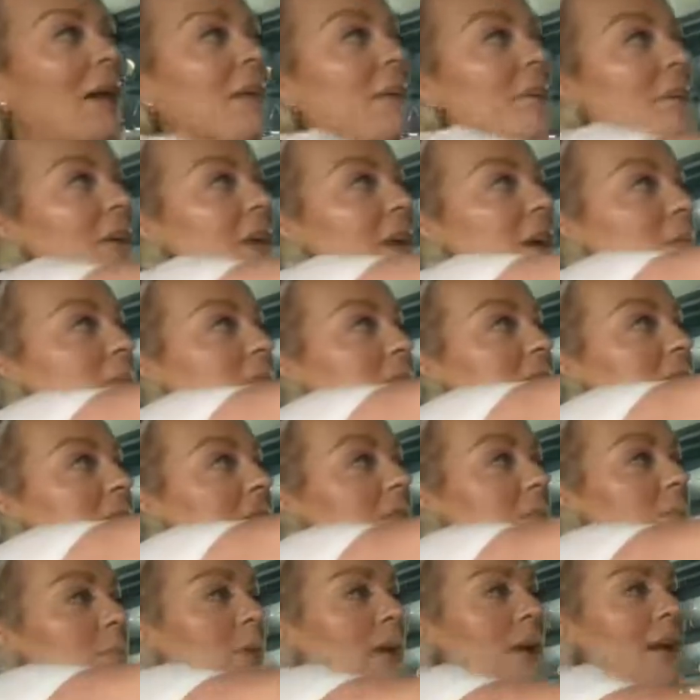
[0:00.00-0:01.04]
that comes
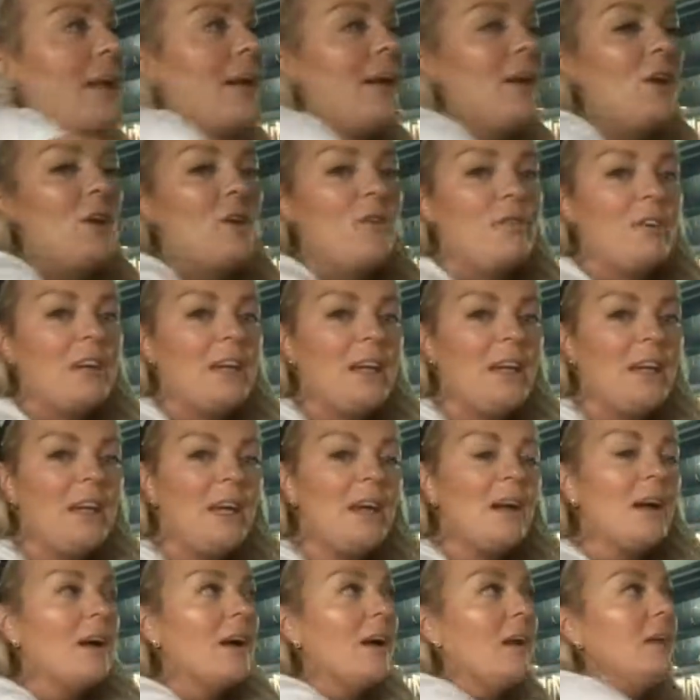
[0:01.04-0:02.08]
into play over
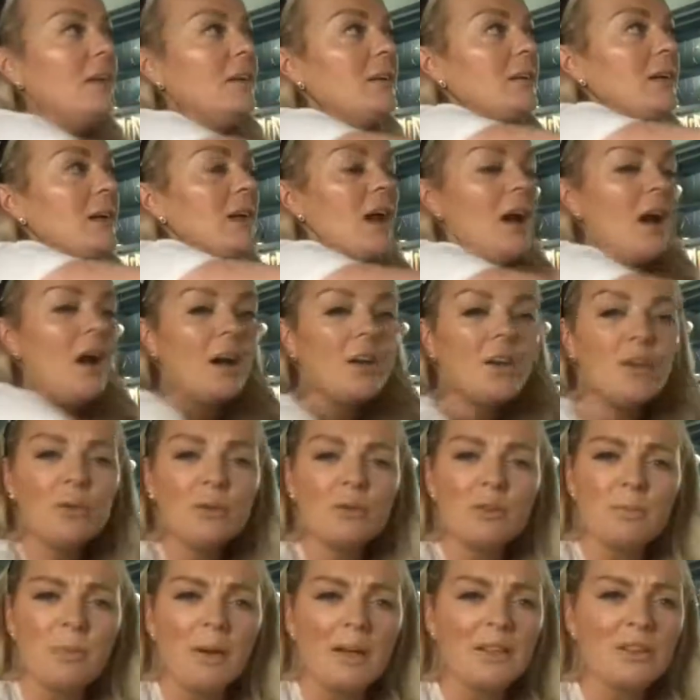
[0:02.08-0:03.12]
here, I
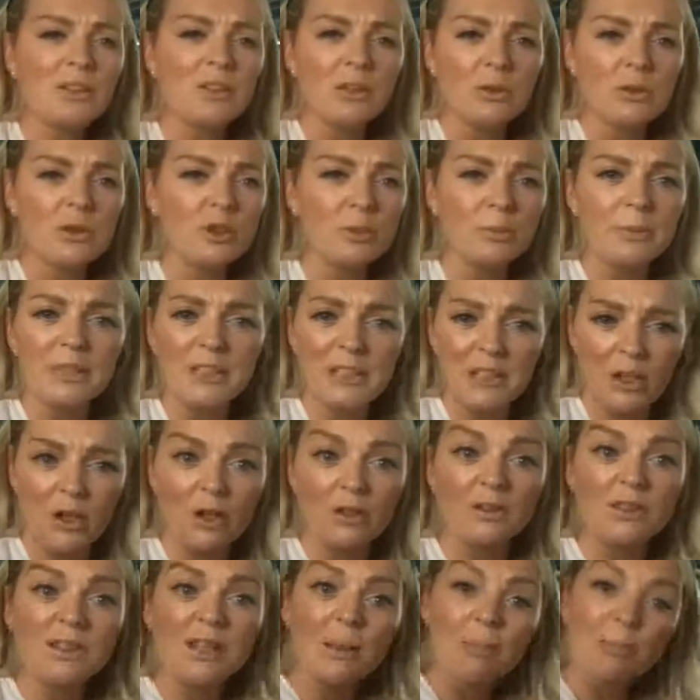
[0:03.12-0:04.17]
use my social media
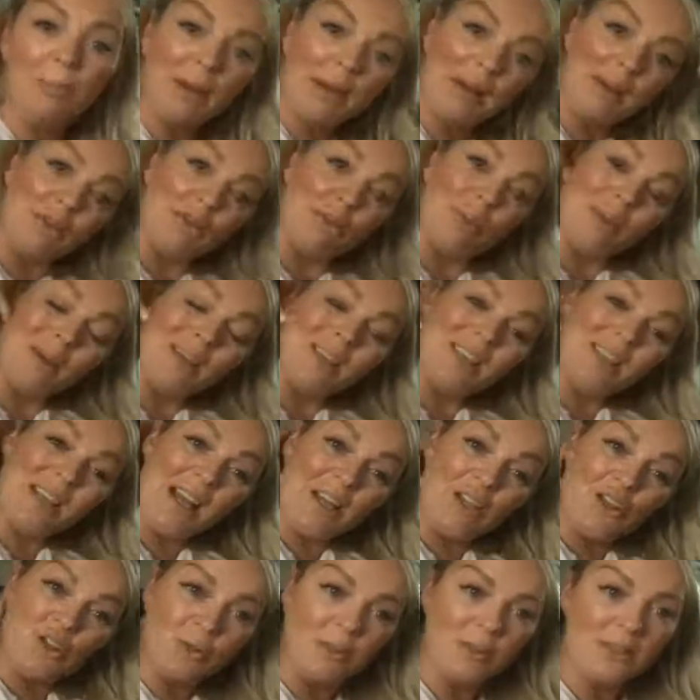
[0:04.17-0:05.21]
content planner or my
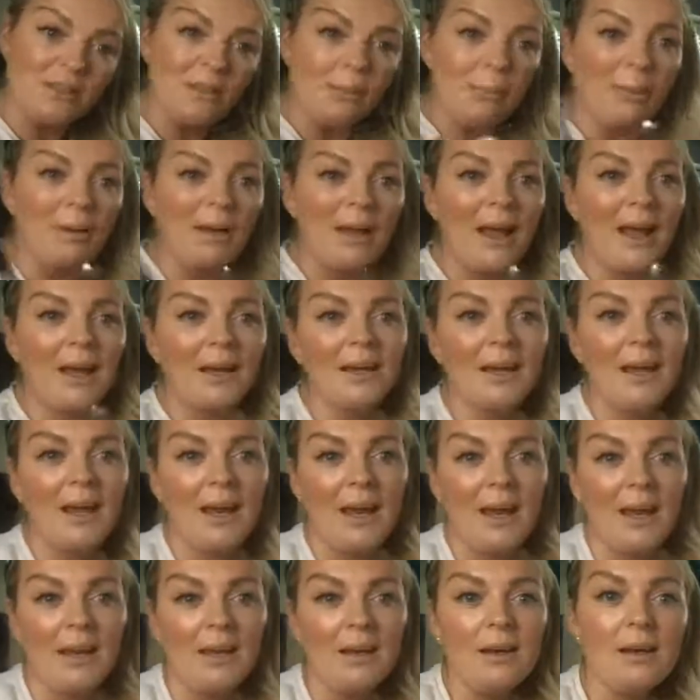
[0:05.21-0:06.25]
scheduler to plan
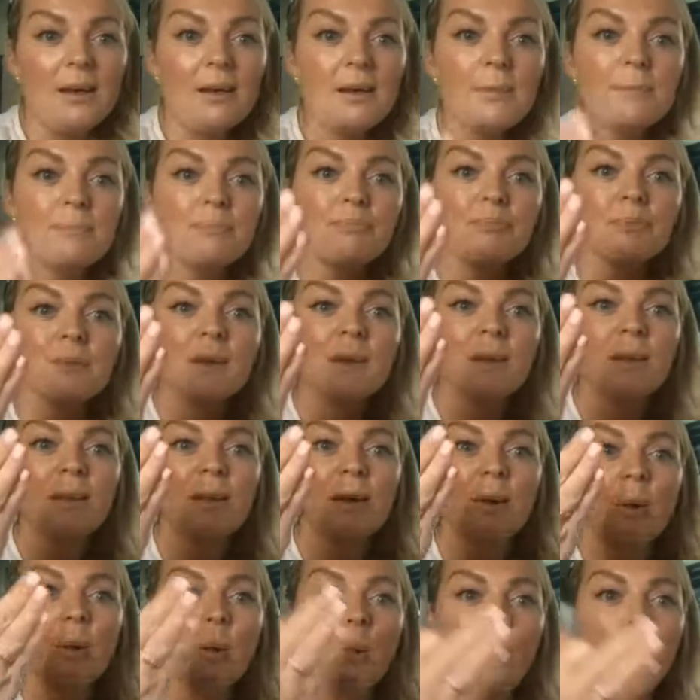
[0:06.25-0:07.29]
in
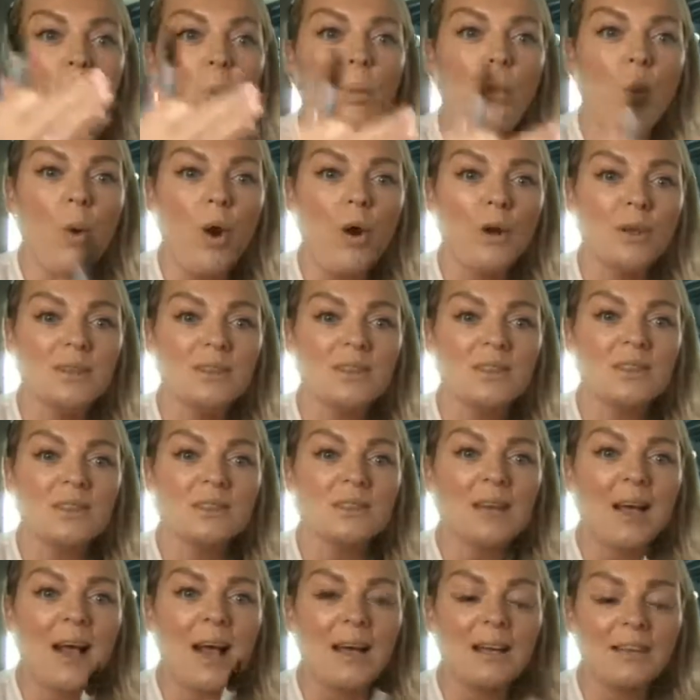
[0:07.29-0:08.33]
what
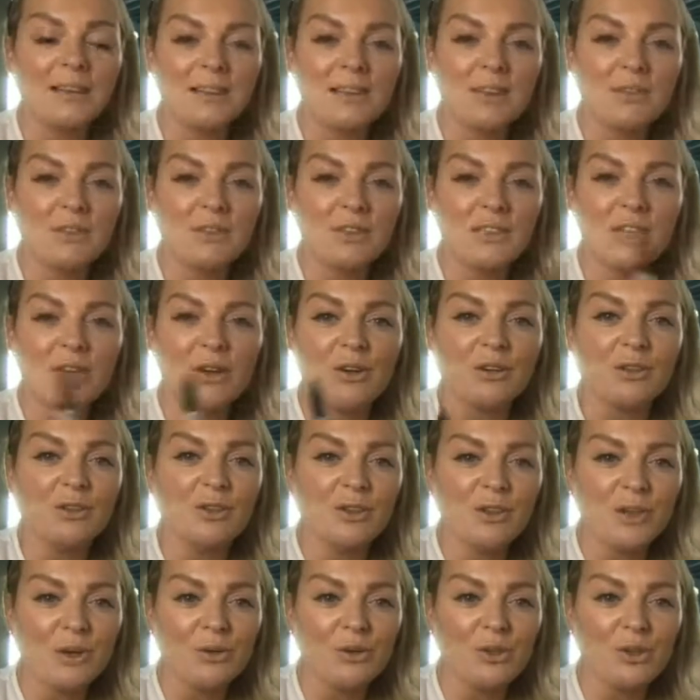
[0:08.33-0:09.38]
activity on
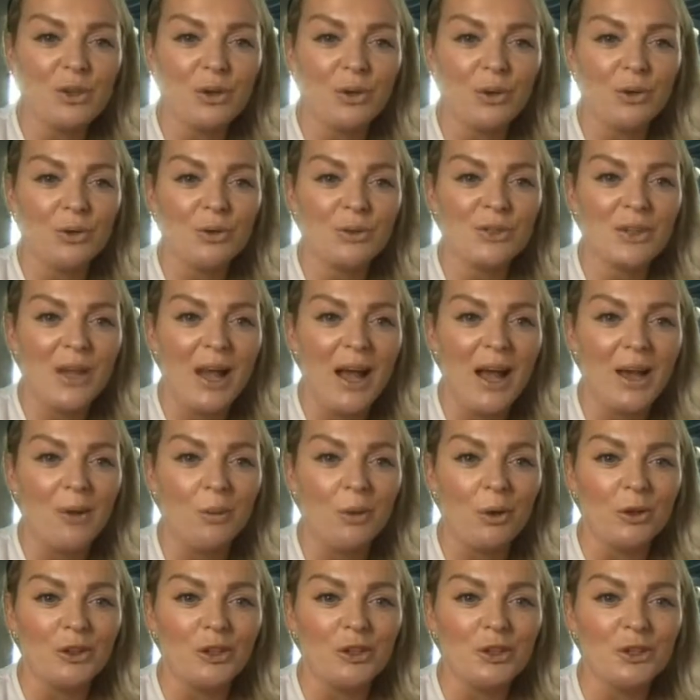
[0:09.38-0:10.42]
socials I
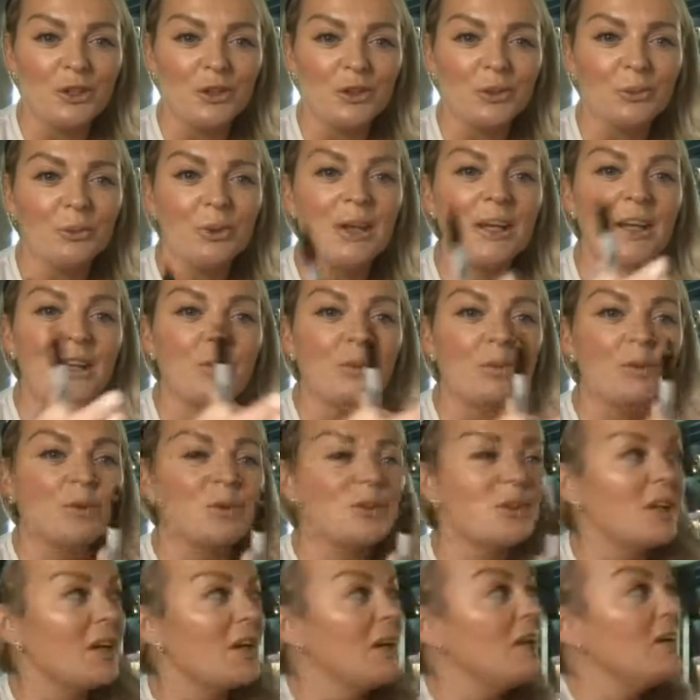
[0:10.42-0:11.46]
want to do in
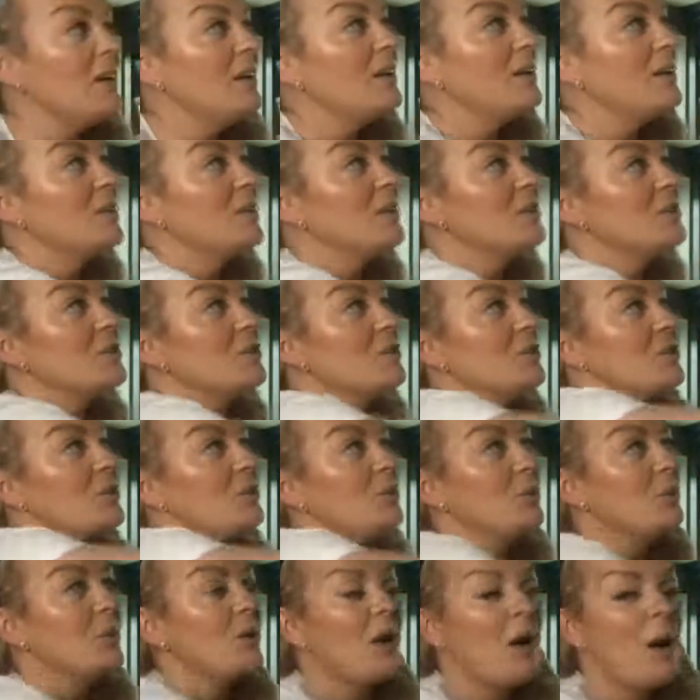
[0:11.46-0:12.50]
order
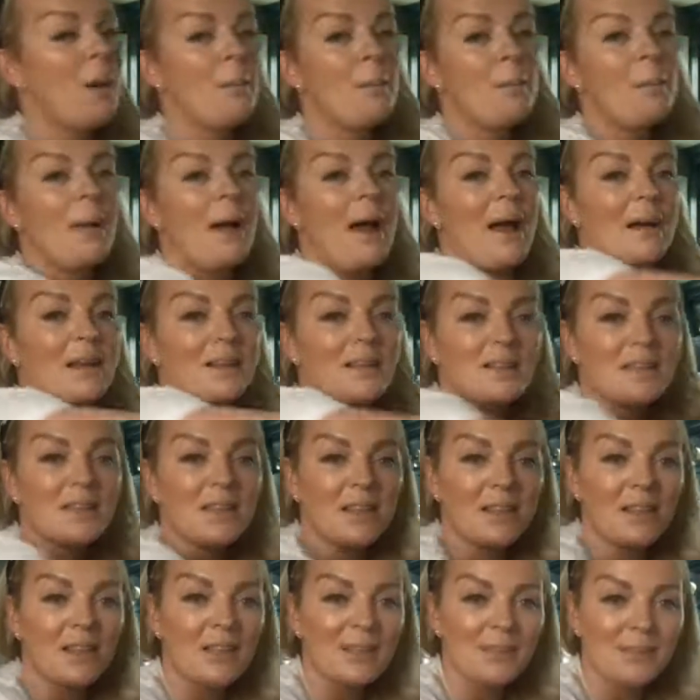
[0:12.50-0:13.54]
to come back to
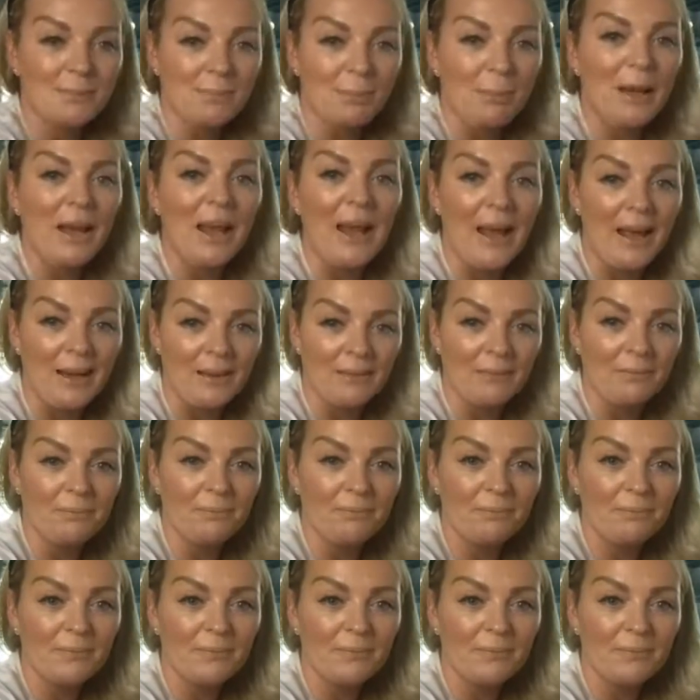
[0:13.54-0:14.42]
this plan.